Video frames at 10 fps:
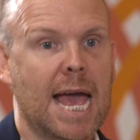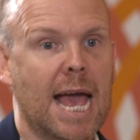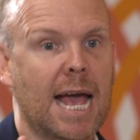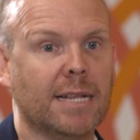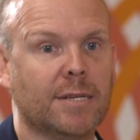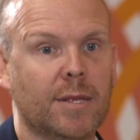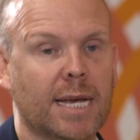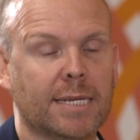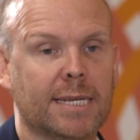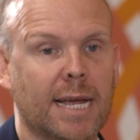And to the
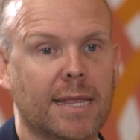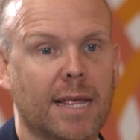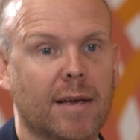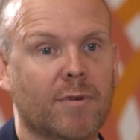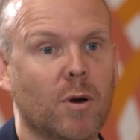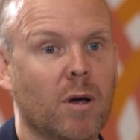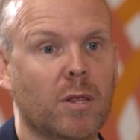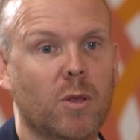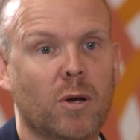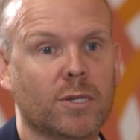extent that I've got a
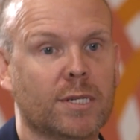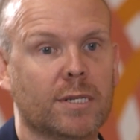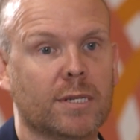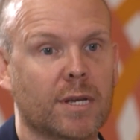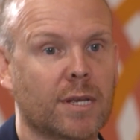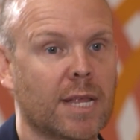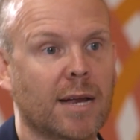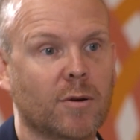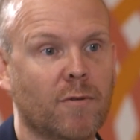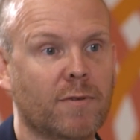loss at the
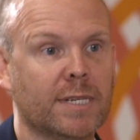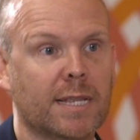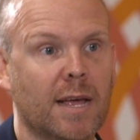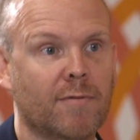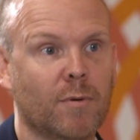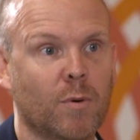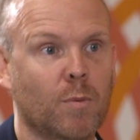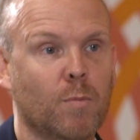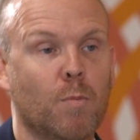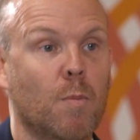head office
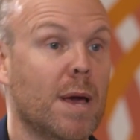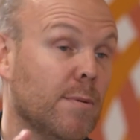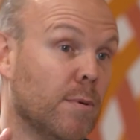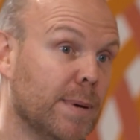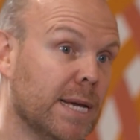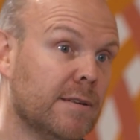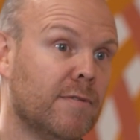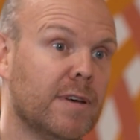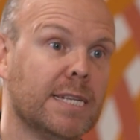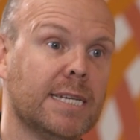level, it will be a
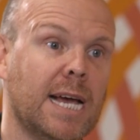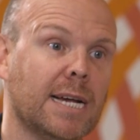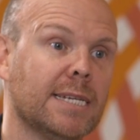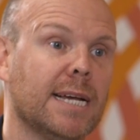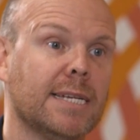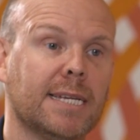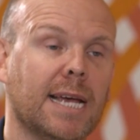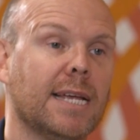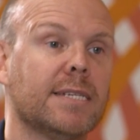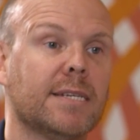deferred tax
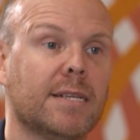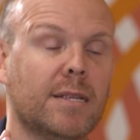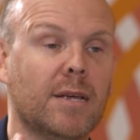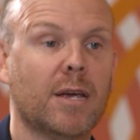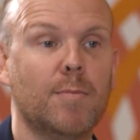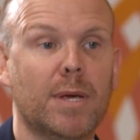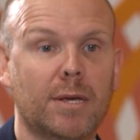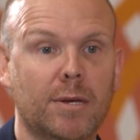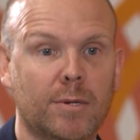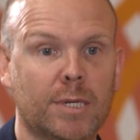asset that can be
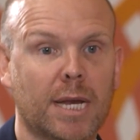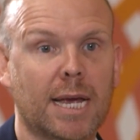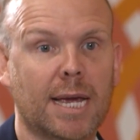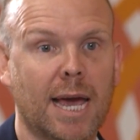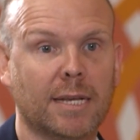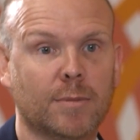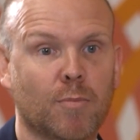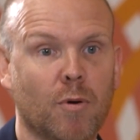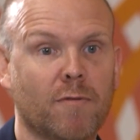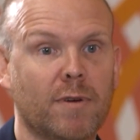used against
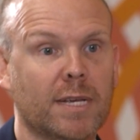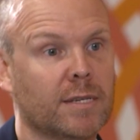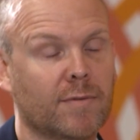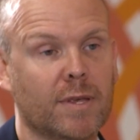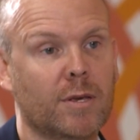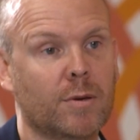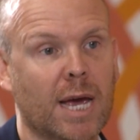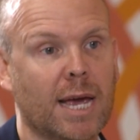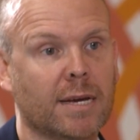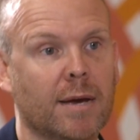profits of the
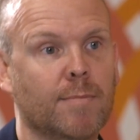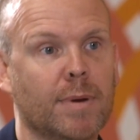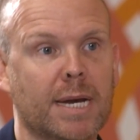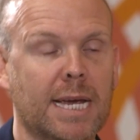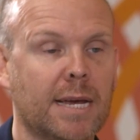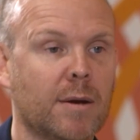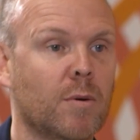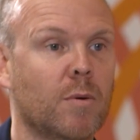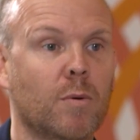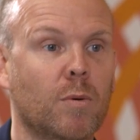UK company
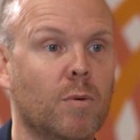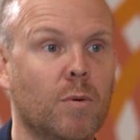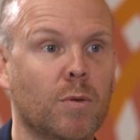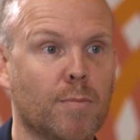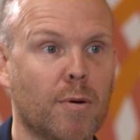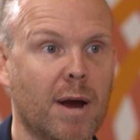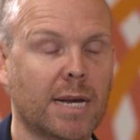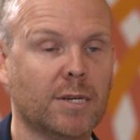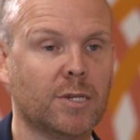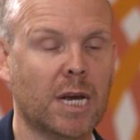or the
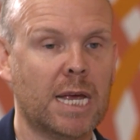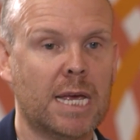branch.